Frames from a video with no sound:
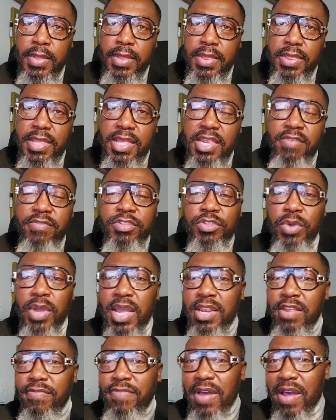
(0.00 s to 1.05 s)
They're living to
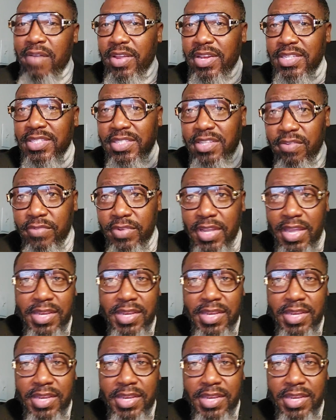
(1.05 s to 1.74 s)
85, 87,